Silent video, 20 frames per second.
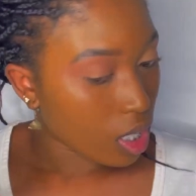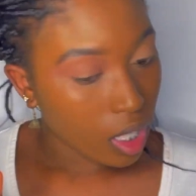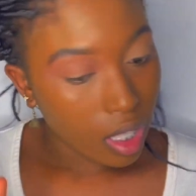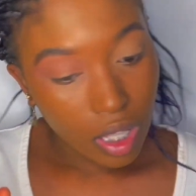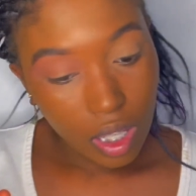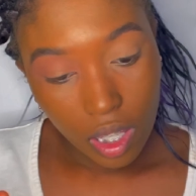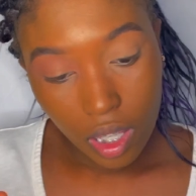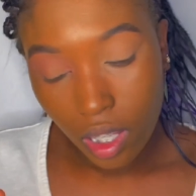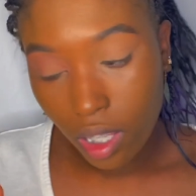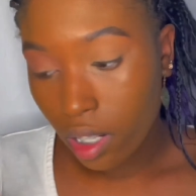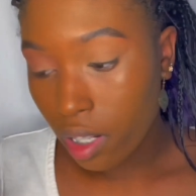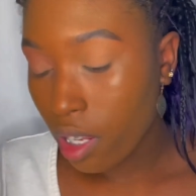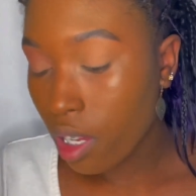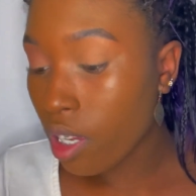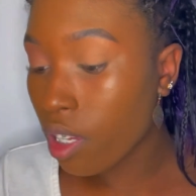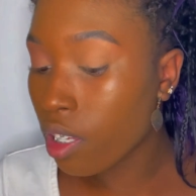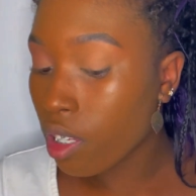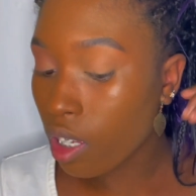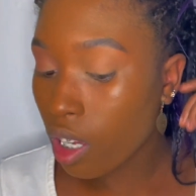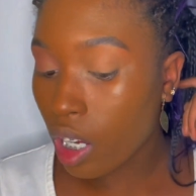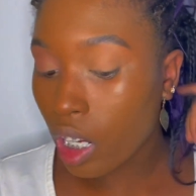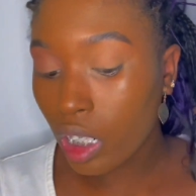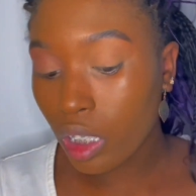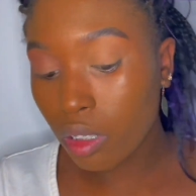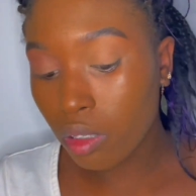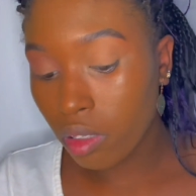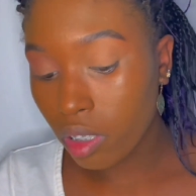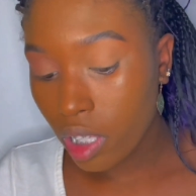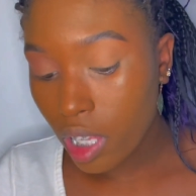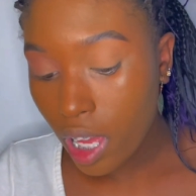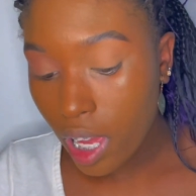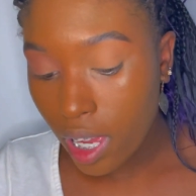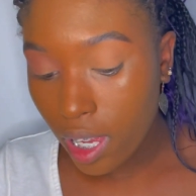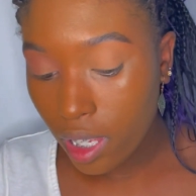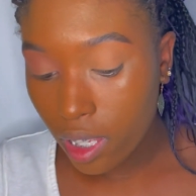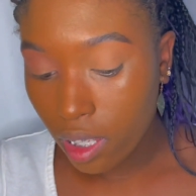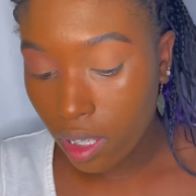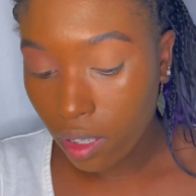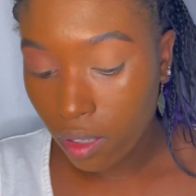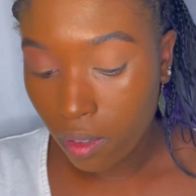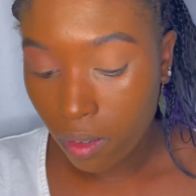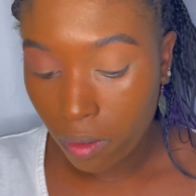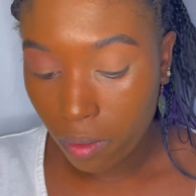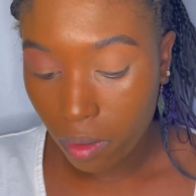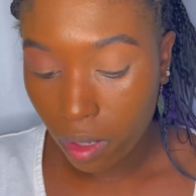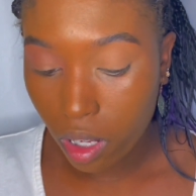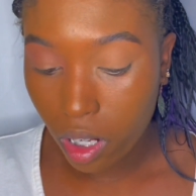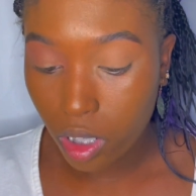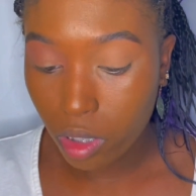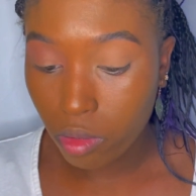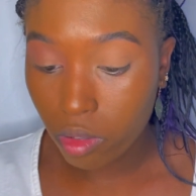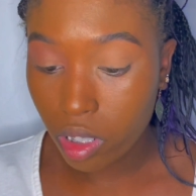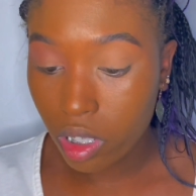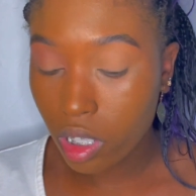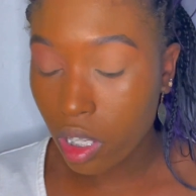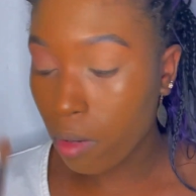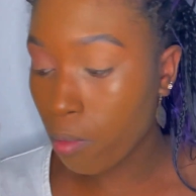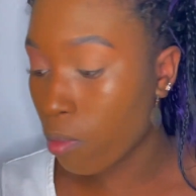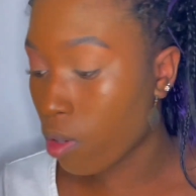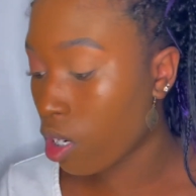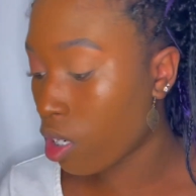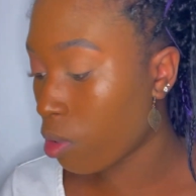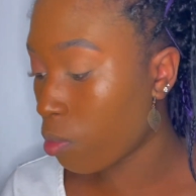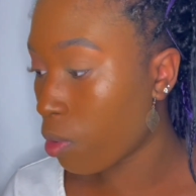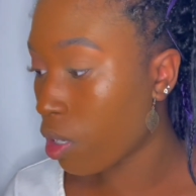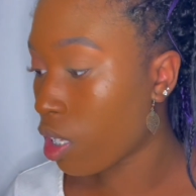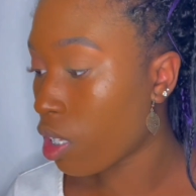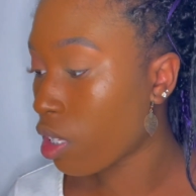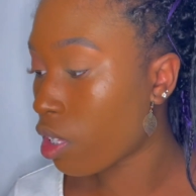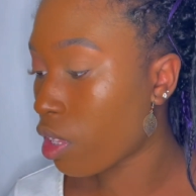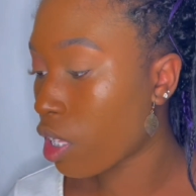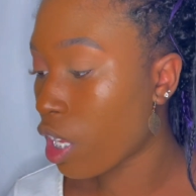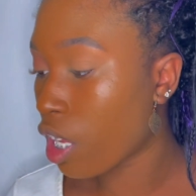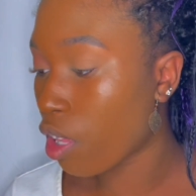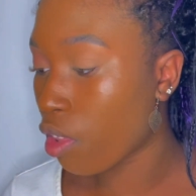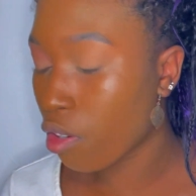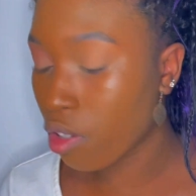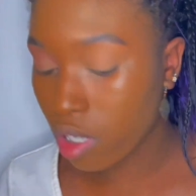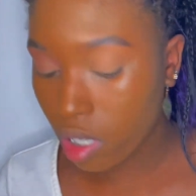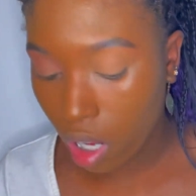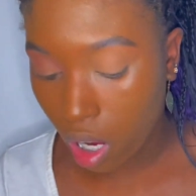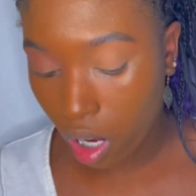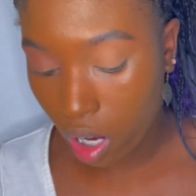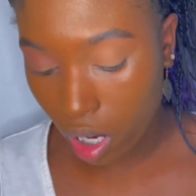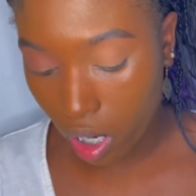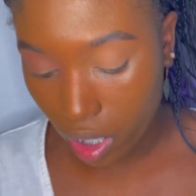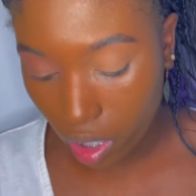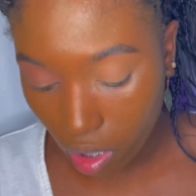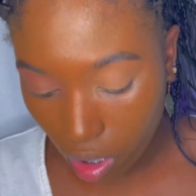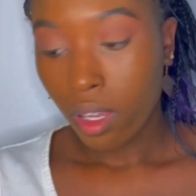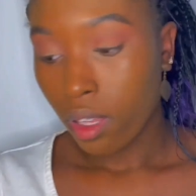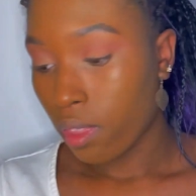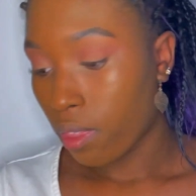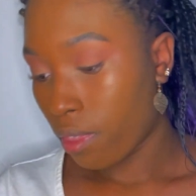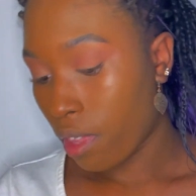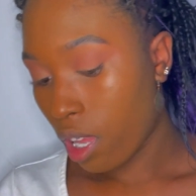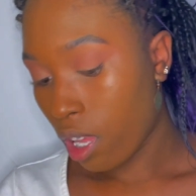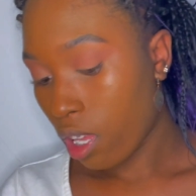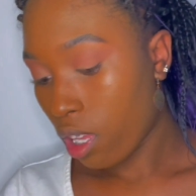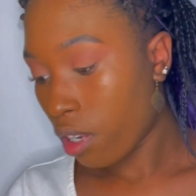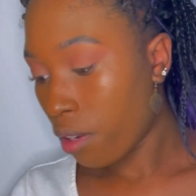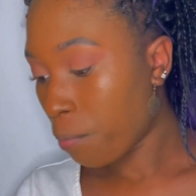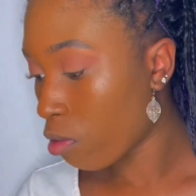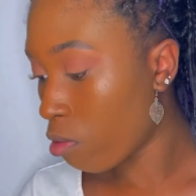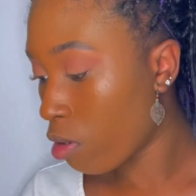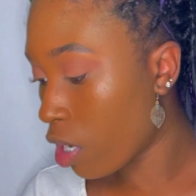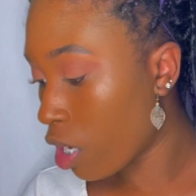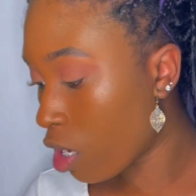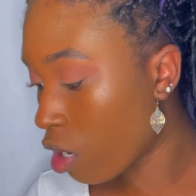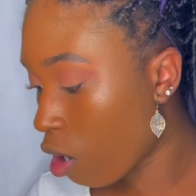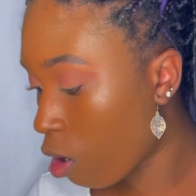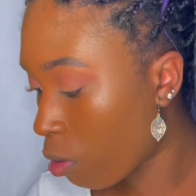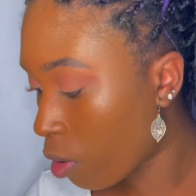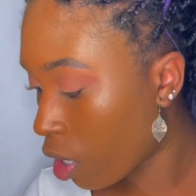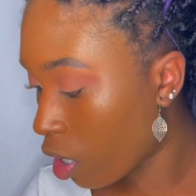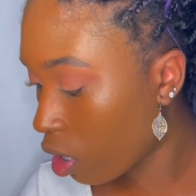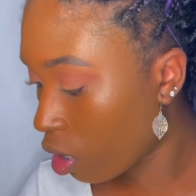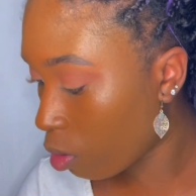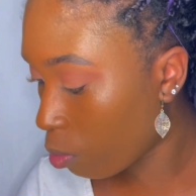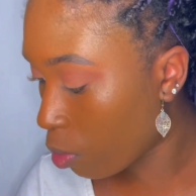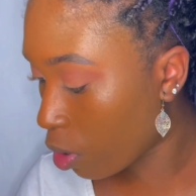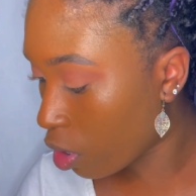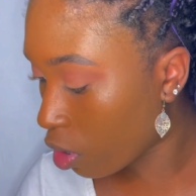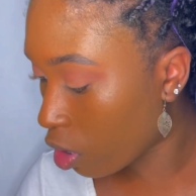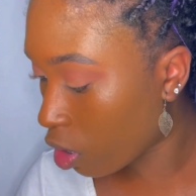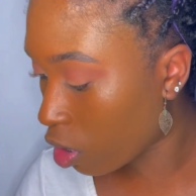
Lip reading: And gonna do that. Gonna do the same one with the other side. Then we go in with the